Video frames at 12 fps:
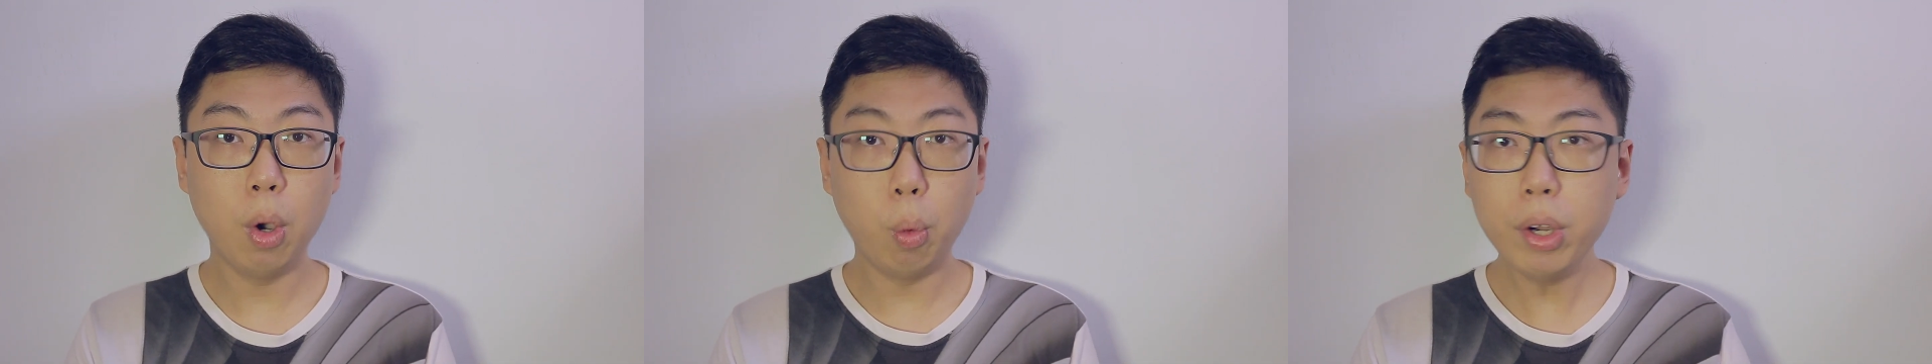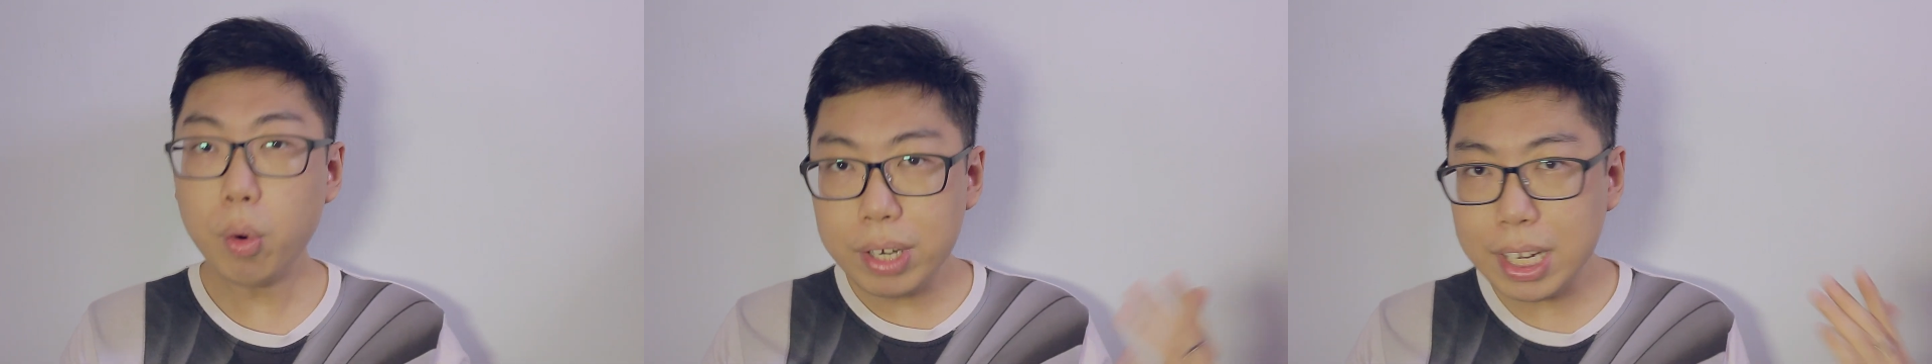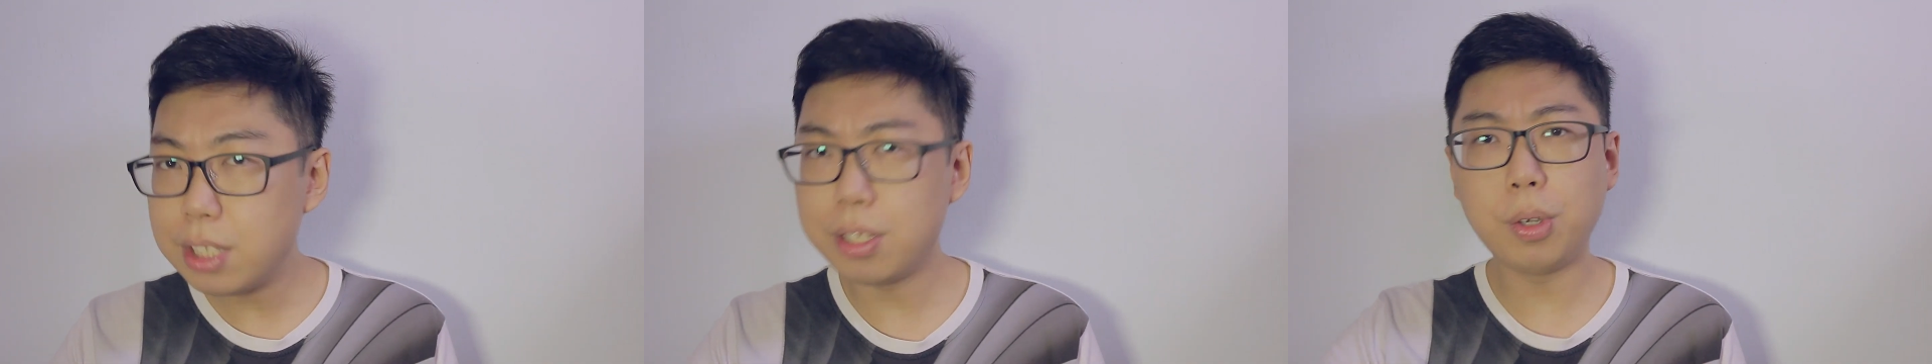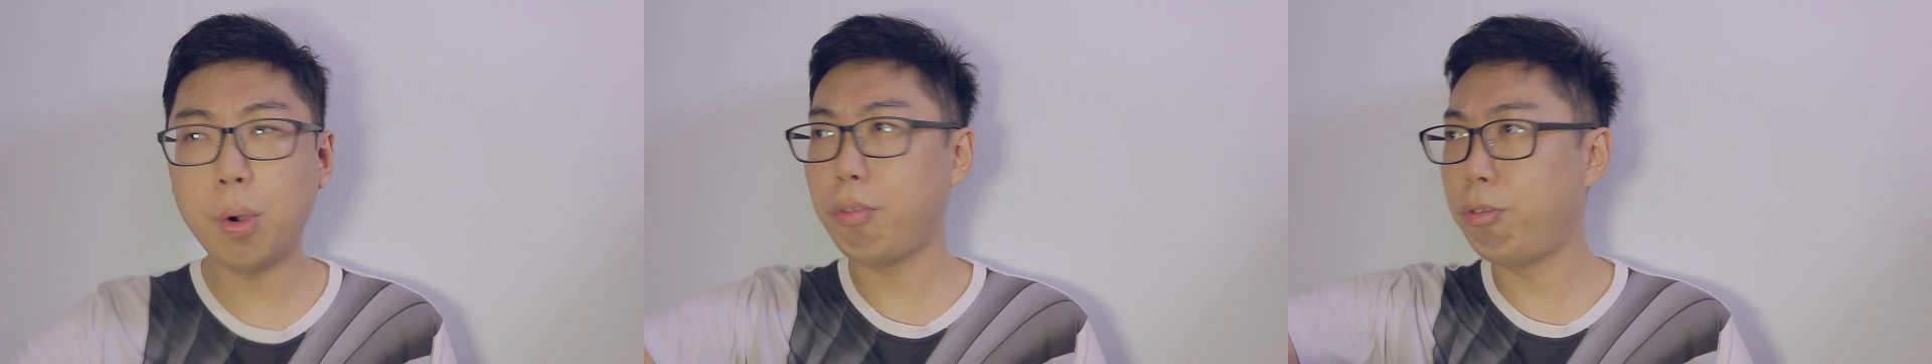We don't need
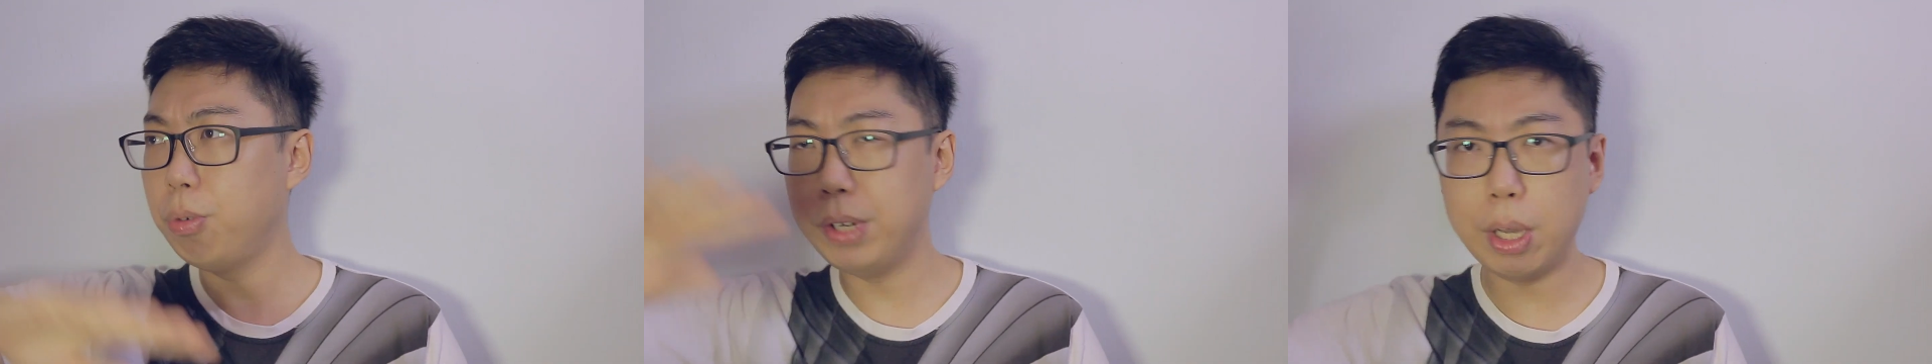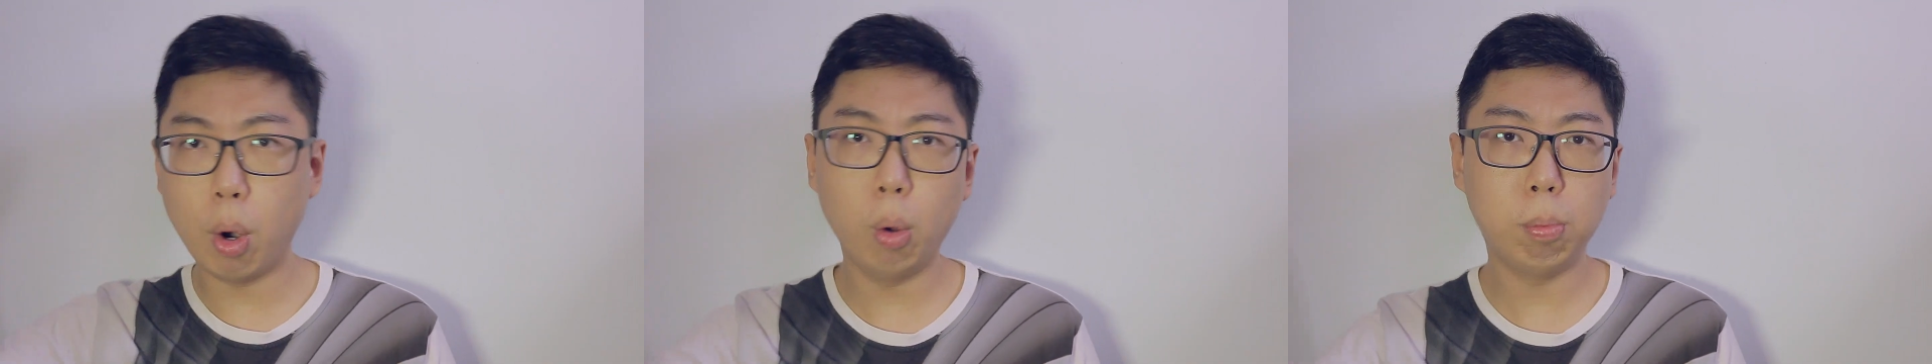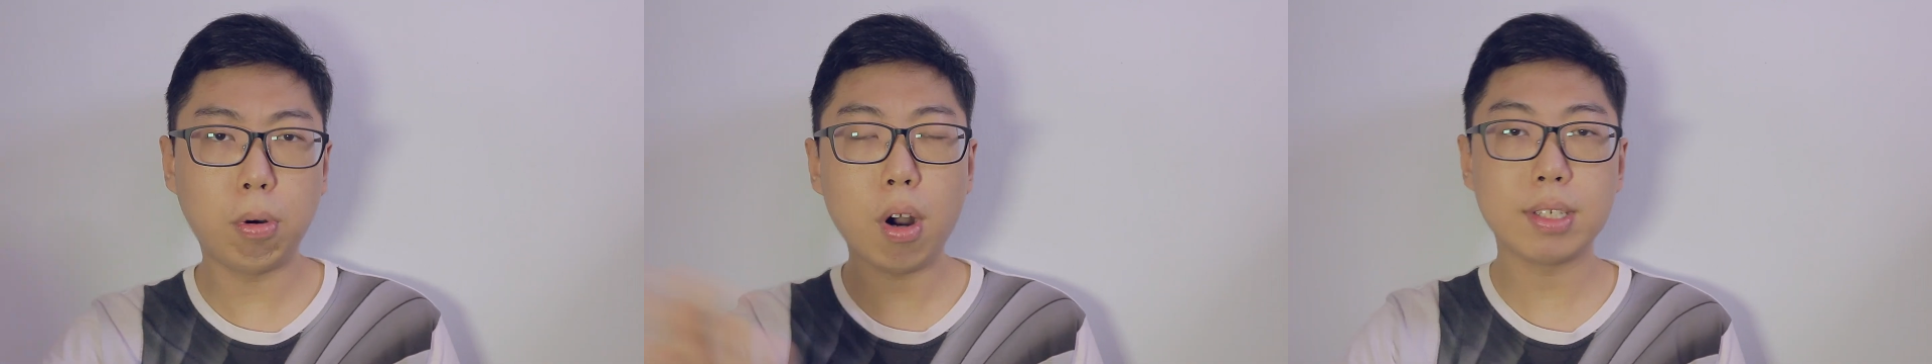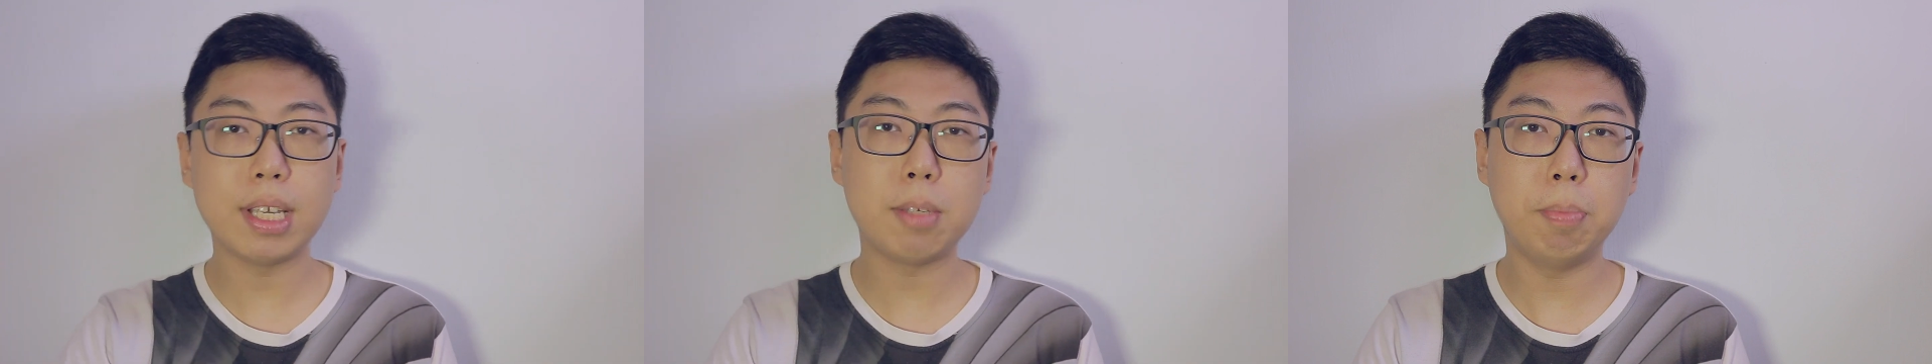to go through the whole
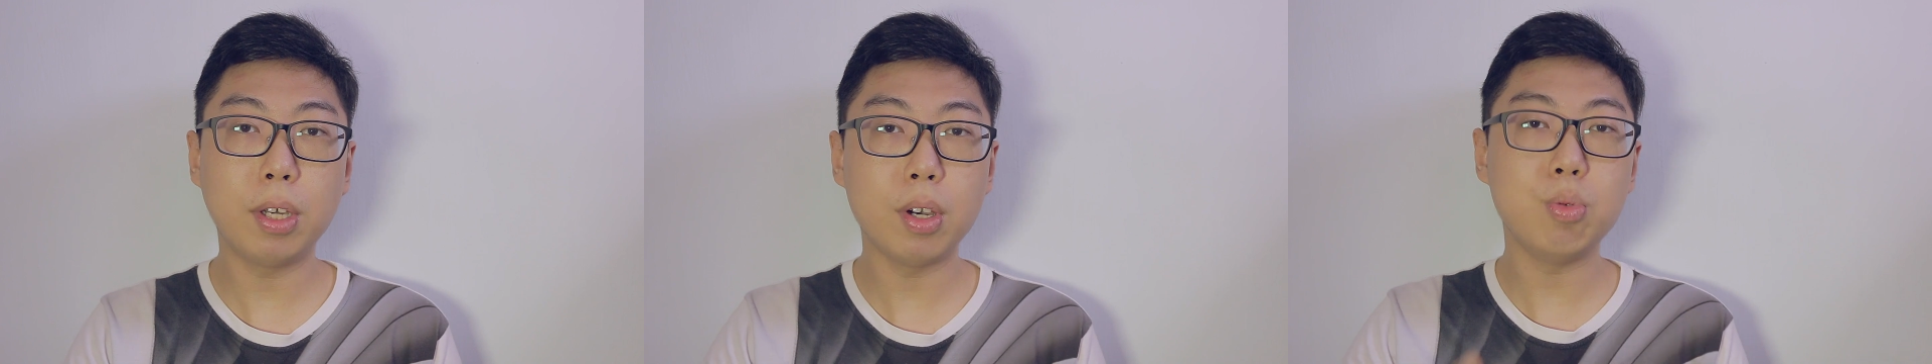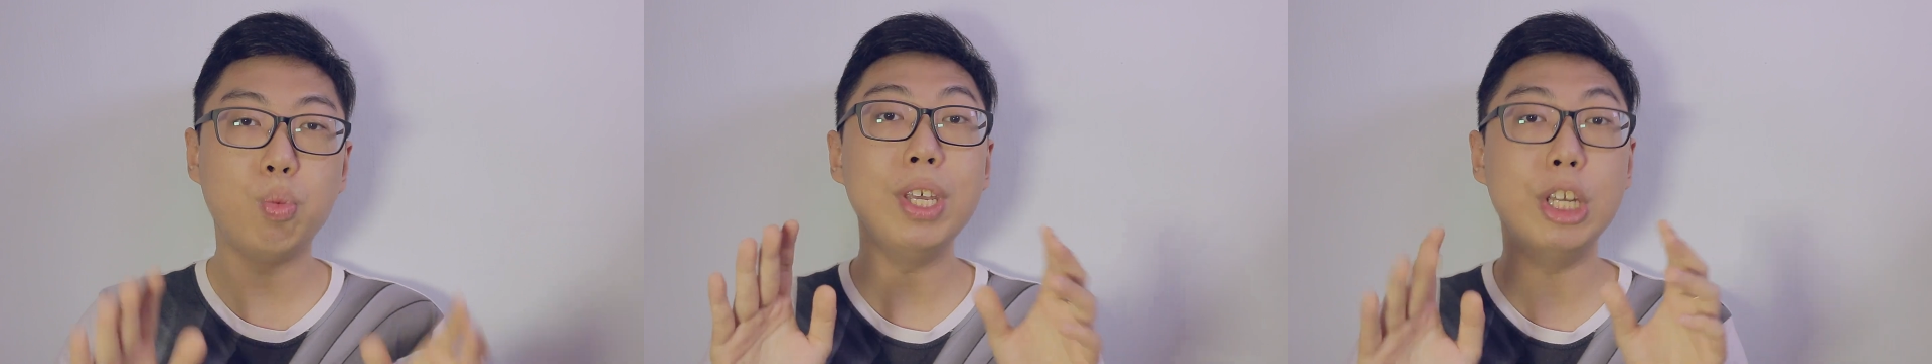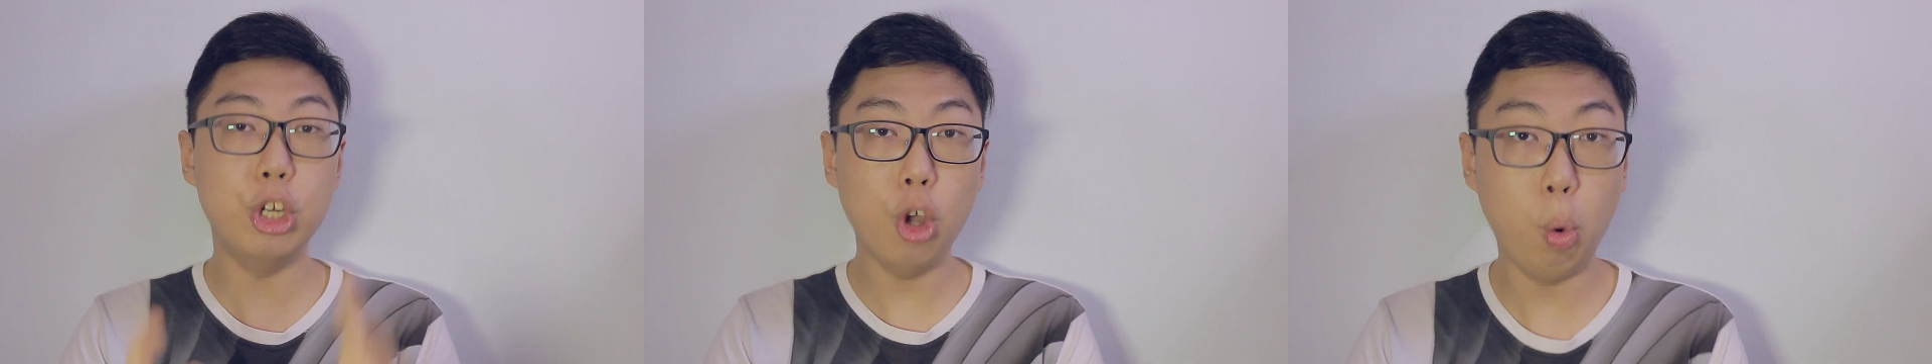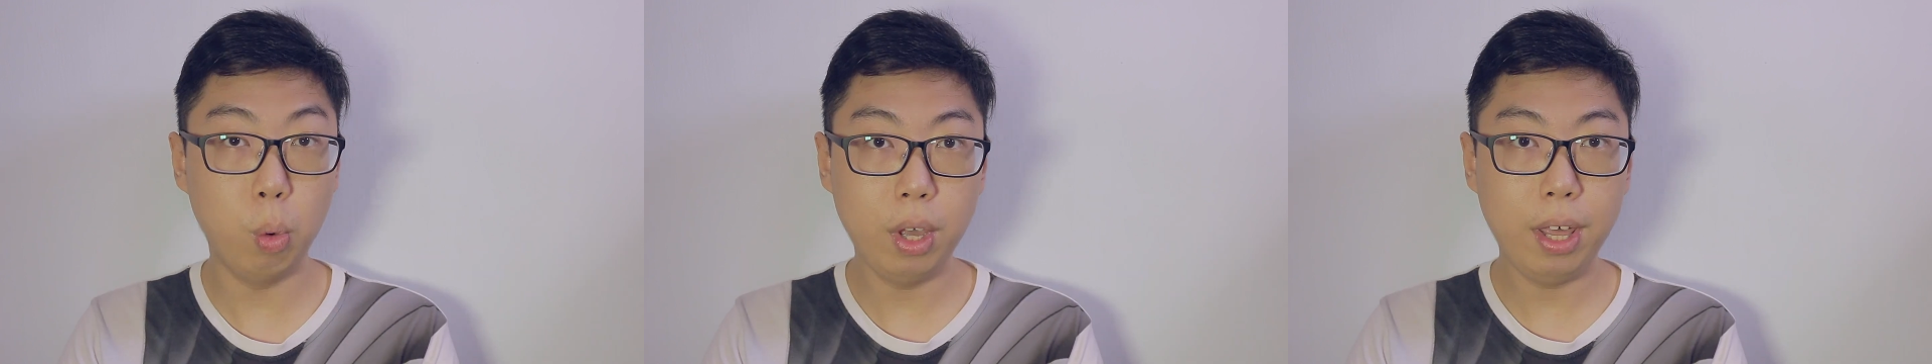process because we
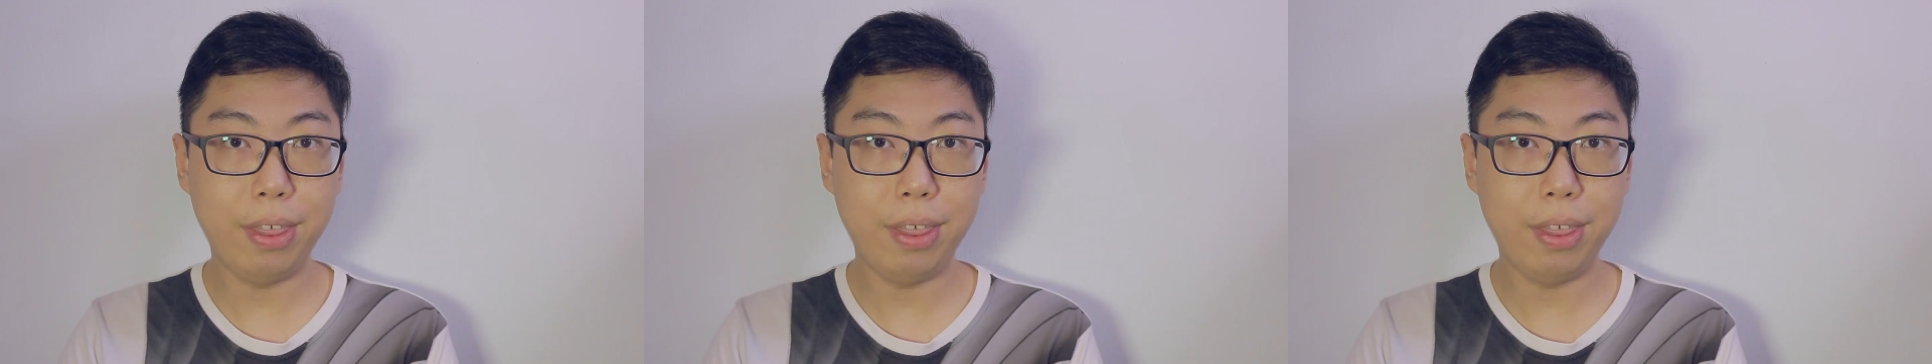know